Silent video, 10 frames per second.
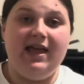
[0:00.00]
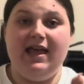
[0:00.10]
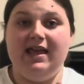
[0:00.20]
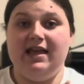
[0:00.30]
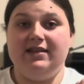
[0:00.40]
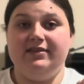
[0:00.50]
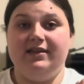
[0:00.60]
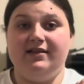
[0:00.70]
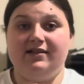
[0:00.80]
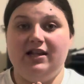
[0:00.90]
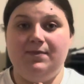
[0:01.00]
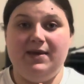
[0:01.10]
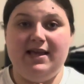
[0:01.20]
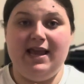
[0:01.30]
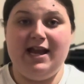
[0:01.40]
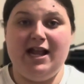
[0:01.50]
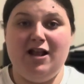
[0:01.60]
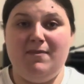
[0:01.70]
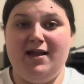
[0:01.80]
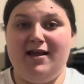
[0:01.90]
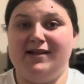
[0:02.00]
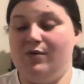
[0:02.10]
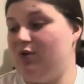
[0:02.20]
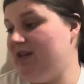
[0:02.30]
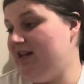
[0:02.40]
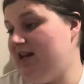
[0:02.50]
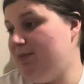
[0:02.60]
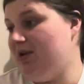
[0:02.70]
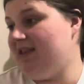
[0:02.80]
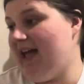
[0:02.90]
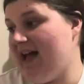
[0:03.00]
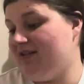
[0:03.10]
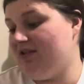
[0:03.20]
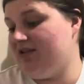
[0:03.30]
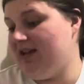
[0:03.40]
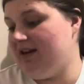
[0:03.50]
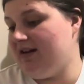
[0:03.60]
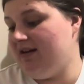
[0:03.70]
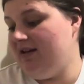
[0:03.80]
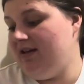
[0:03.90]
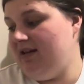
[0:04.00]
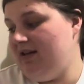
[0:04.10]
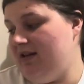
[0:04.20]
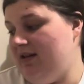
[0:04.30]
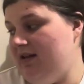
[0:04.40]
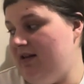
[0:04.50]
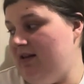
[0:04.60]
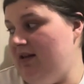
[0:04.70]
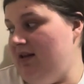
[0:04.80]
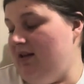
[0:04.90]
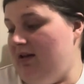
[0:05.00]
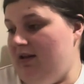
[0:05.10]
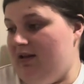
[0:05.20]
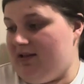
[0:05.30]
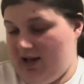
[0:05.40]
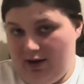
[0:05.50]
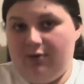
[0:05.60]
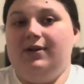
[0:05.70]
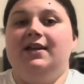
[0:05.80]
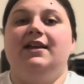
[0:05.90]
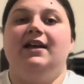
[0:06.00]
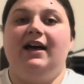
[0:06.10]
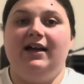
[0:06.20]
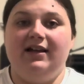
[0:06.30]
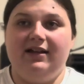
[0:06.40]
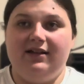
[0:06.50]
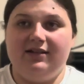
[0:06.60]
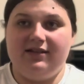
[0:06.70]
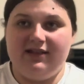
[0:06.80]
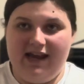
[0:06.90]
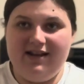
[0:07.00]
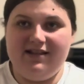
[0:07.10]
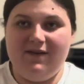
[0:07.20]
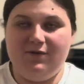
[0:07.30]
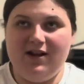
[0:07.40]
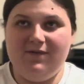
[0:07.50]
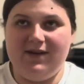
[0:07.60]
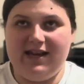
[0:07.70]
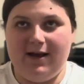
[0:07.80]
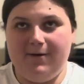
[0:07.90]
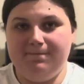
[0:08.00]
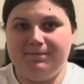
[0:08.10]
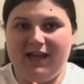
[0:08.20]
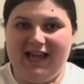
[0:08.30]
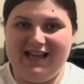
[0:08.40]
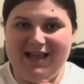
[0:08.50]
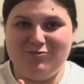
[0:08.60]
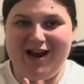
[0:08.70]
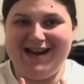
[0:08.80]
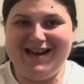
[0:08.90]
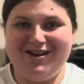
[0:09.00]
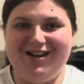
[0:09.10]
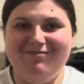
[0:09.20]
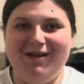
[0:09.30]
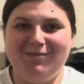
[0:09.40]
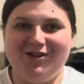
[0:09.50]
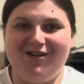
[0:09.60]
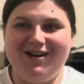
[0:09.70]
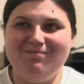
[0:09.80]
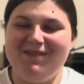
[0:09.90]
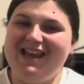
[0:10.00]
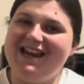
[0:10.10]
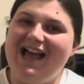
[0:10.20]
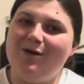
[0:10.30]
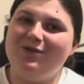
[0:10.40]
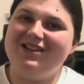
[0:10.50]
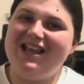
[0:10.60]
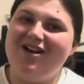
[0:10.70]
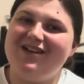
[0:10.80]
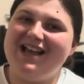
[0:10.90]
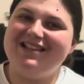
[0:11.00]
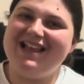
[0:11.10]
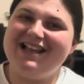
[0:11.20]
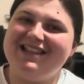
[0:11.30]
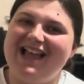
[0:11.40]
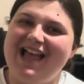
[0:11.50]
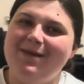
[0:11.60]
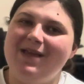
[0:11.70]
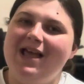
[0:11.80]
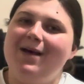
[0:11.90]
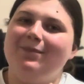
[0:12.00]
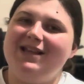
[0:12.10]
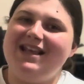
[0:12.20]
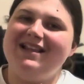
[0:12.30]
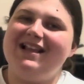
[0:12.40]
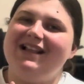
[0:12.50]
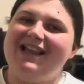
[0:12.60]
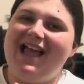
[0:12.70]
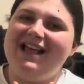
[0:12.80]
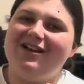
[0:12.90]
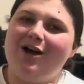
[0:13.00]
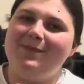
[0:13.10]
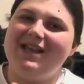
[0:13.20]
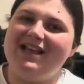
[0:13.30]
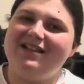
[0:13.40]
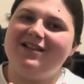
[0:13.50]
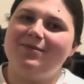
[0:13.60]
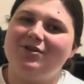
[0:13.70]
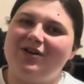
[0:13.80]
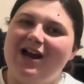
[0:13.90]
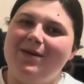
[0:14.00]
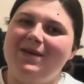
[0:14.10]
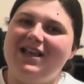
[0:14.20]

and the sleepy kitty, because I really need to put tags on there. So that is it for this video. I keep dragging it on. I'm sorry. And I will see y'all guys next time. Please like, comment, and subscribe